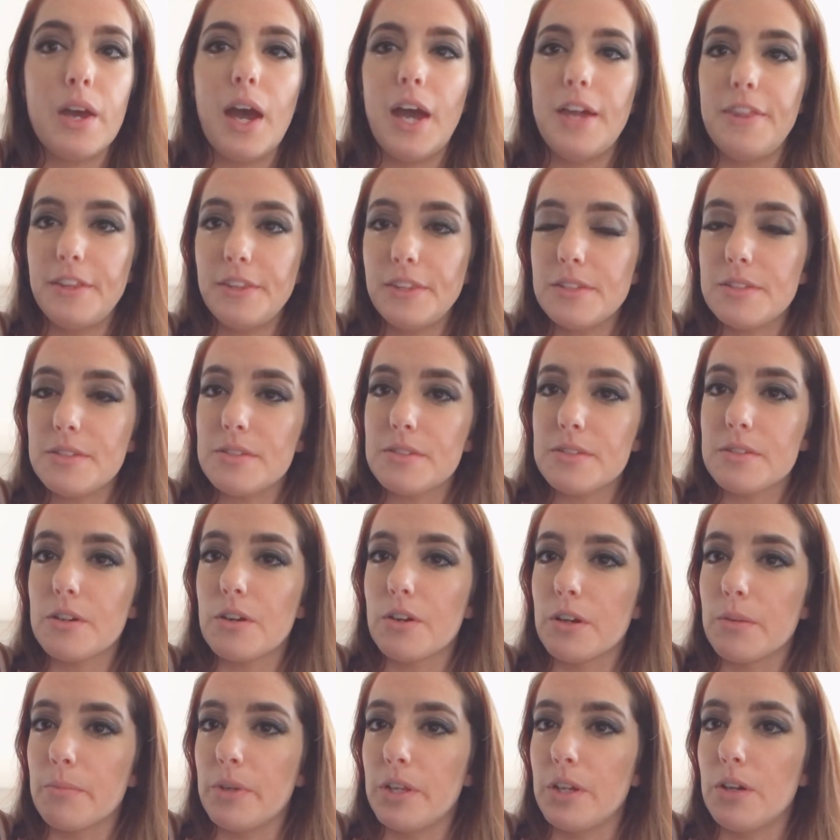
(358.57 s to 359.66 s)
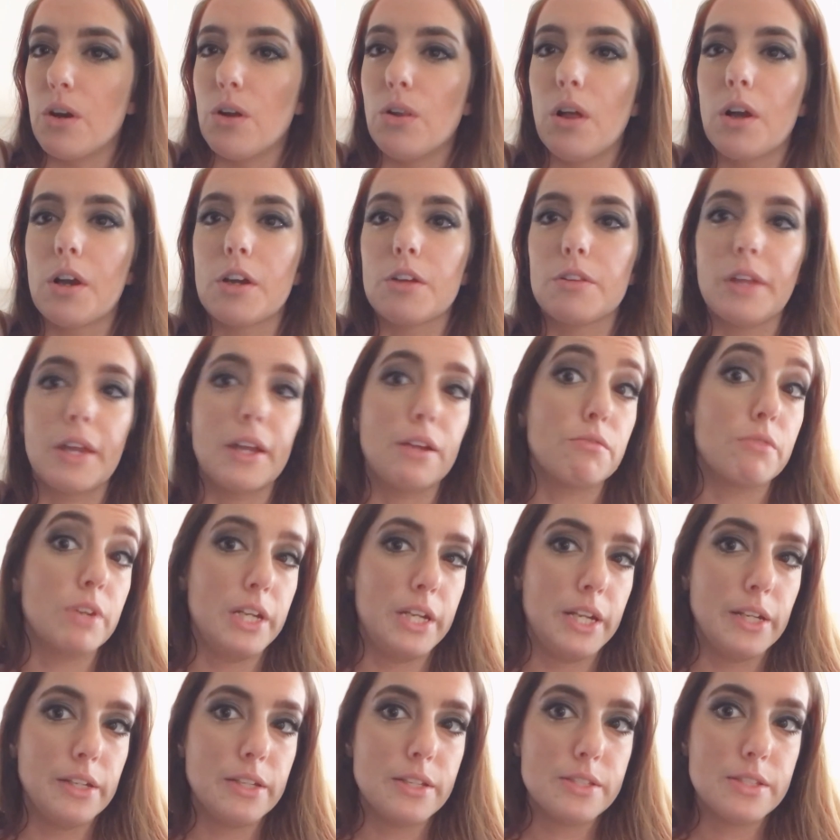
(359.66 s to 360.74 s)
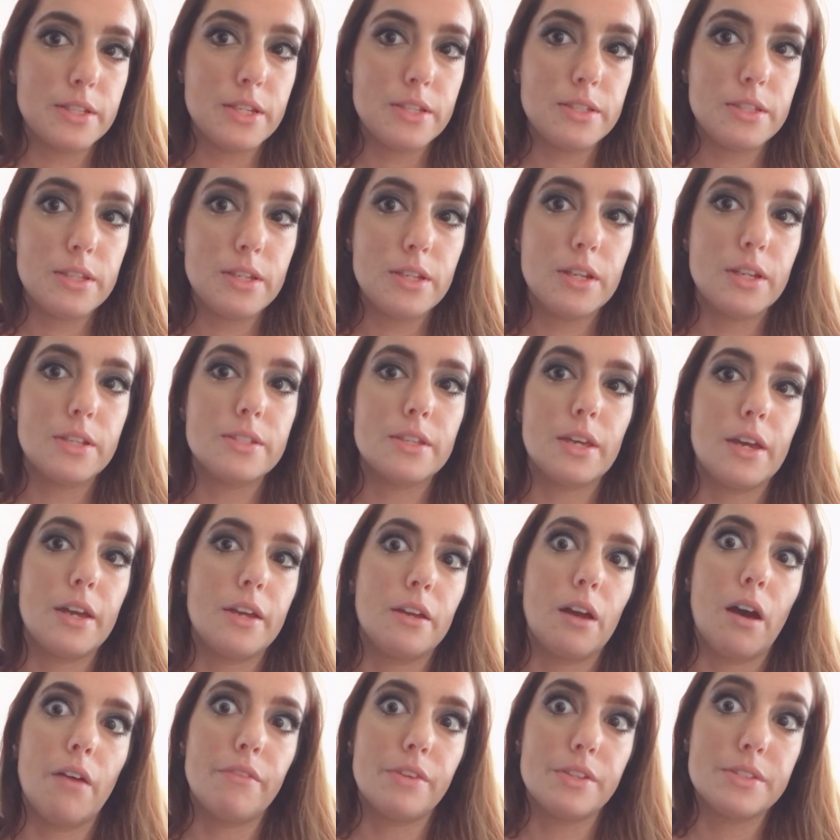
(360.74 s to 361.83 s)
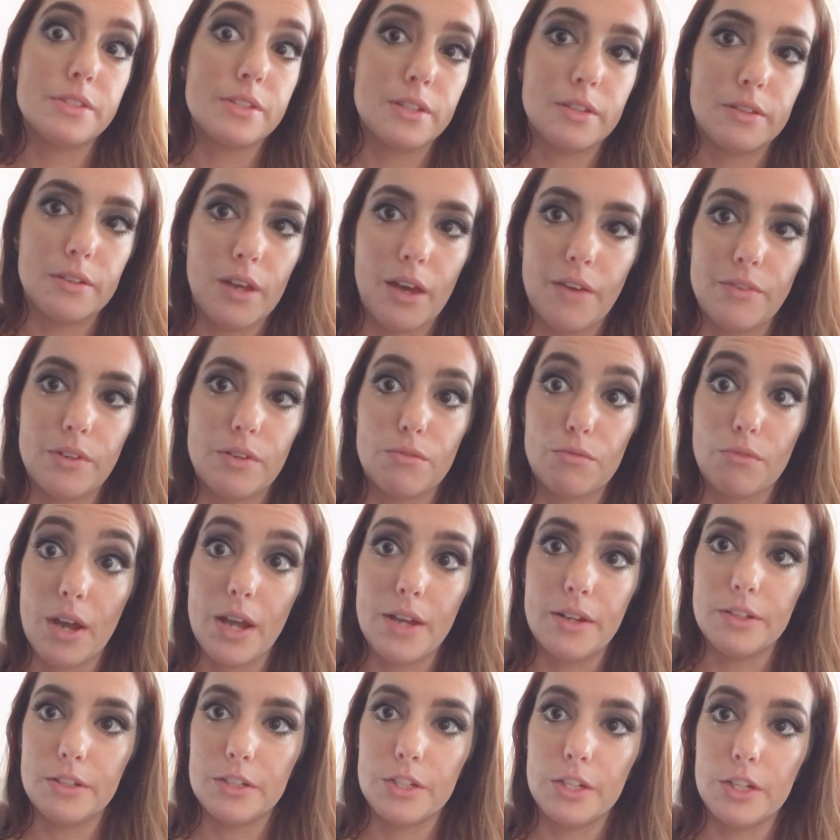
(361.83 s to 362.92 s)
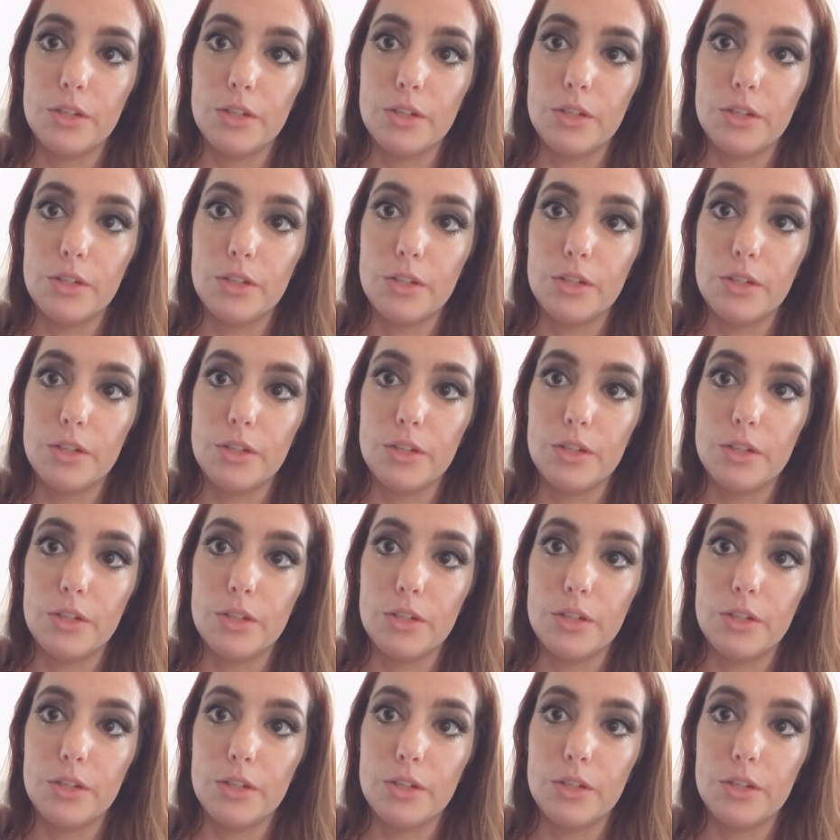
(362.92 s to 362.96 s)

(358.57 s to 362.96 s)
I think this is going to be no longer like reading to Cece, because I obviously haven't read to